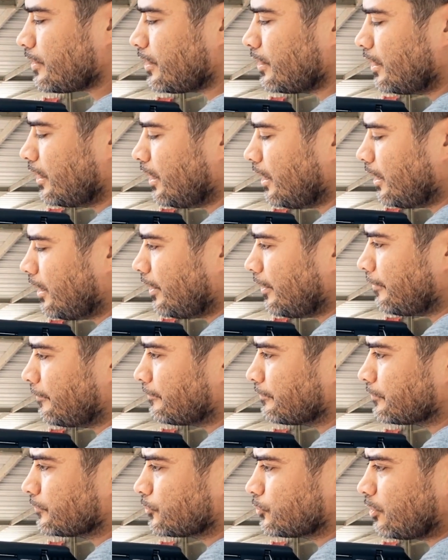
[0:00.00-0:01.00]

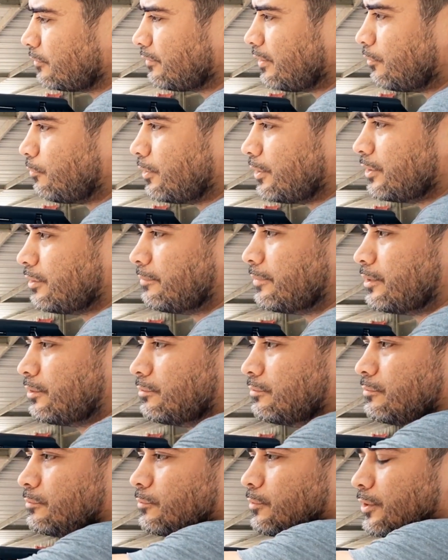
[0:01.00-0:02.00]
so I've got one in the middle,
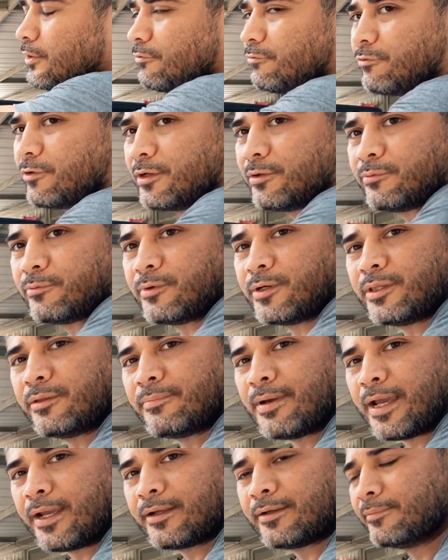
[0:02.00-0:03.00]
one in the front, one in the
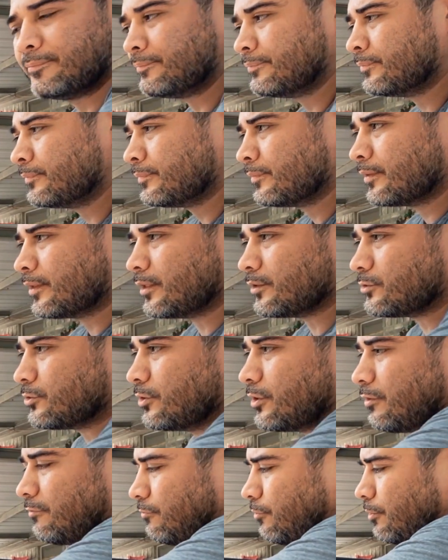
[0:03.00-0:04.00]
back, and so
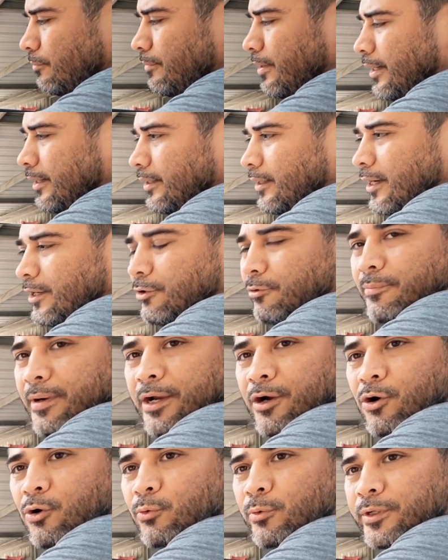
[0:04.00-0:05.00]
therefore I know my
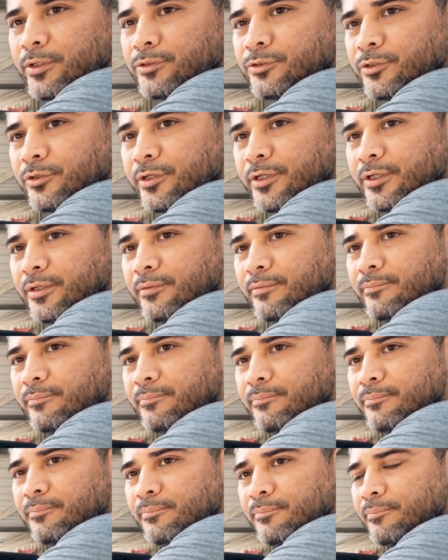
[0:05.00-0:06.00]
O-rings are
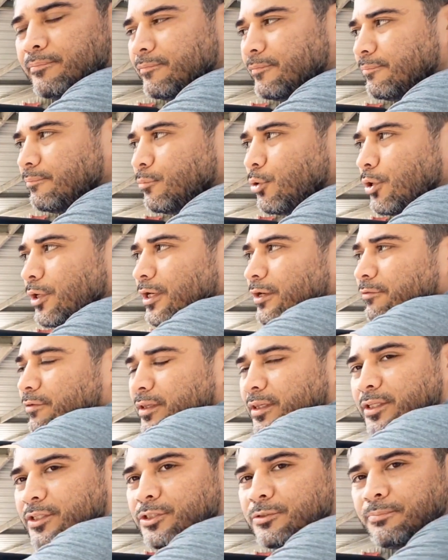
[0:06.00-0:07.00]
more
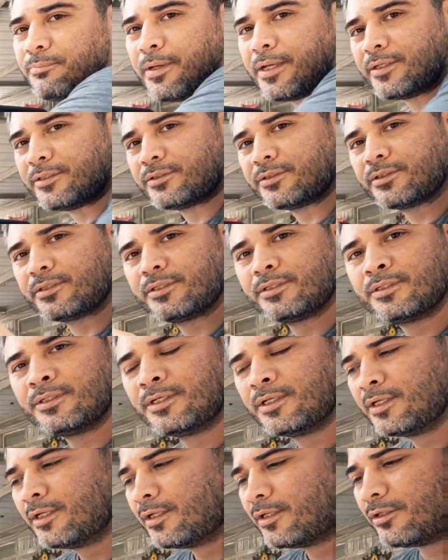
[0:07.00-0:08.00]
evenly spaced
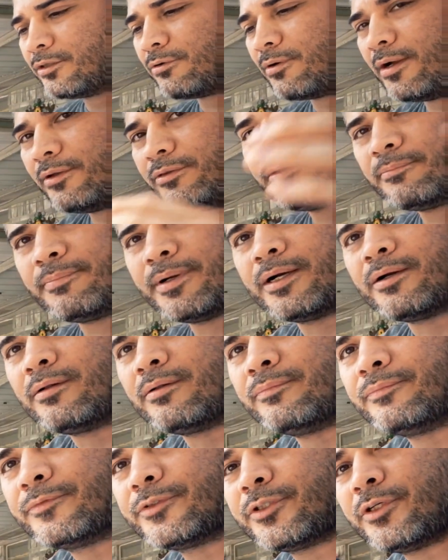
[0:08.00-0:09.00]
throughout the barrel.
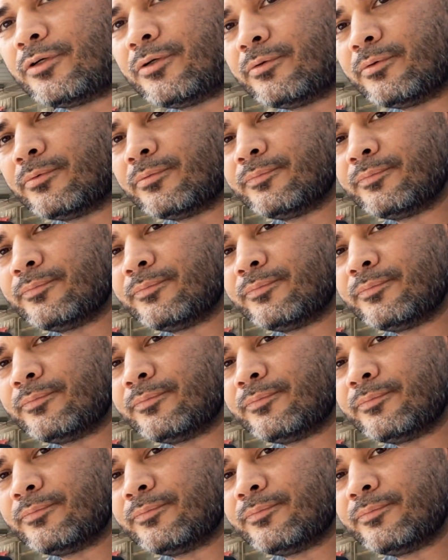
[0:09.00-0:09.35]
So